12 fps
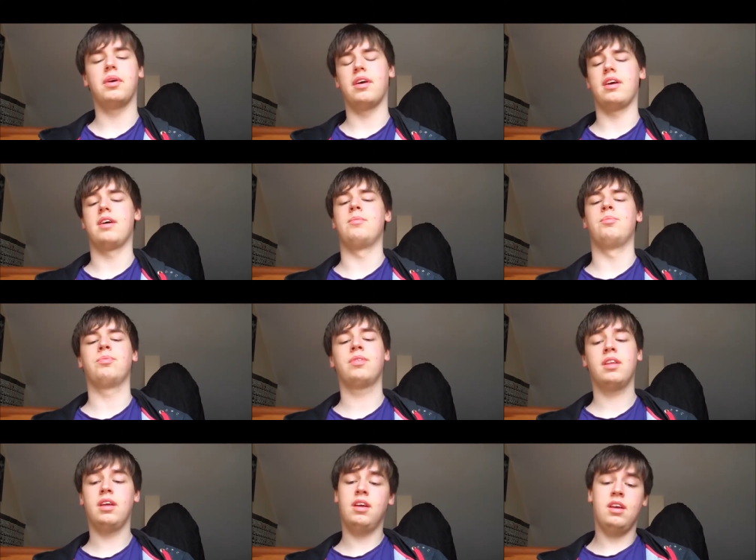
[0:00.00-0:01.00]
Um,
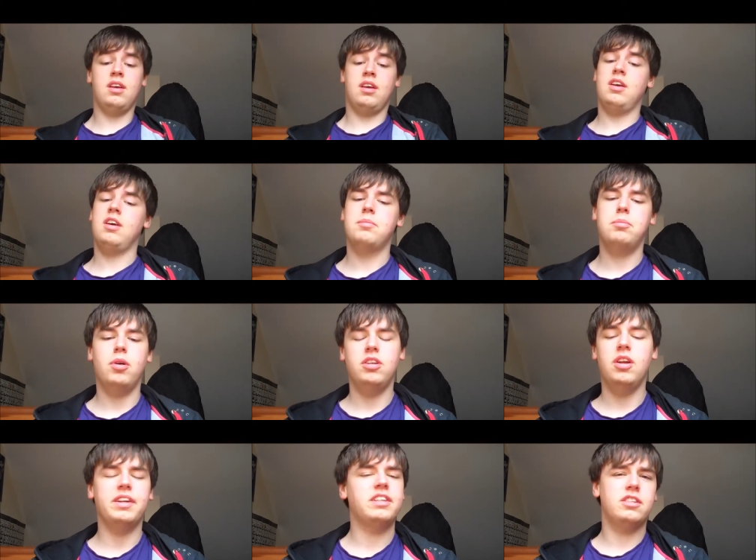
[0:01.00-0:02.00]
but you
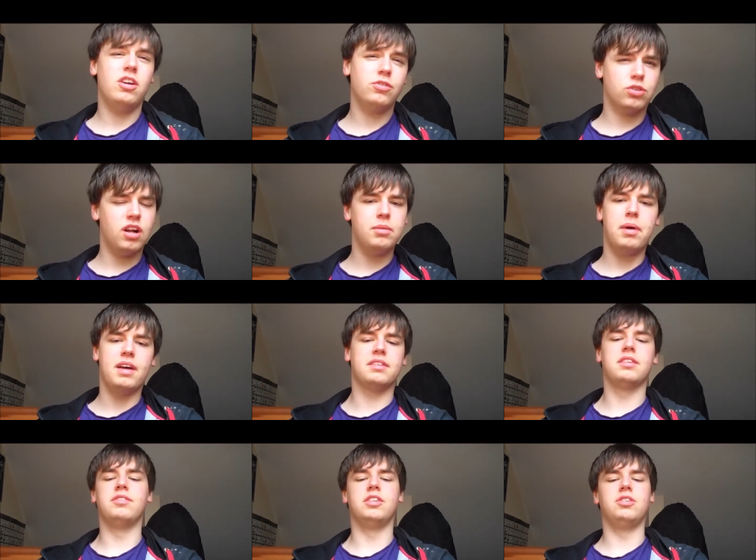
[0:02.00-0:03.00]
know, it's, it's overall
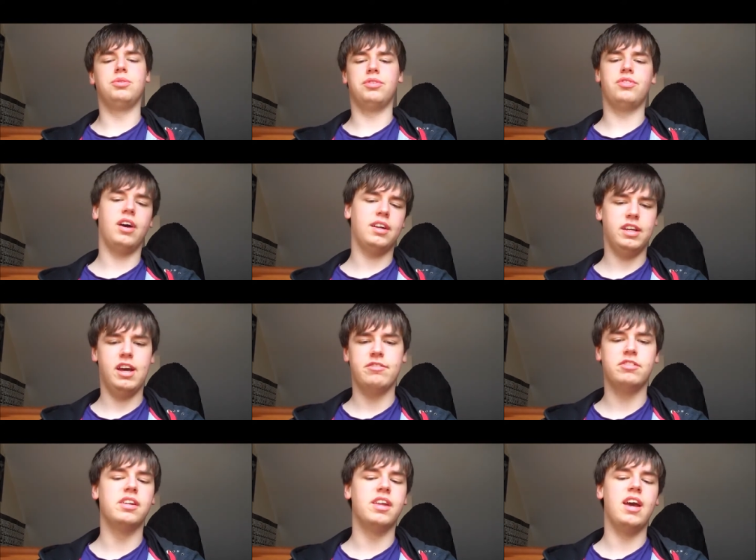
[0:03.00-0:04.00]
positive news. We finally have
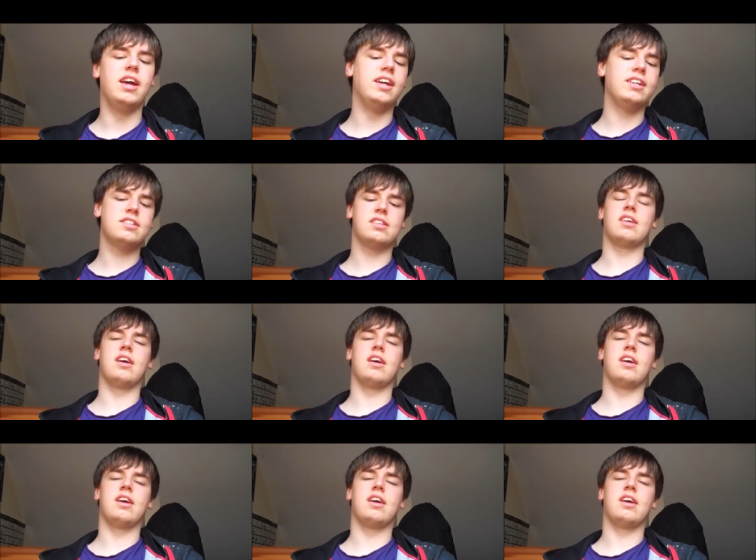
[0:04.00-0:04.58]
the date.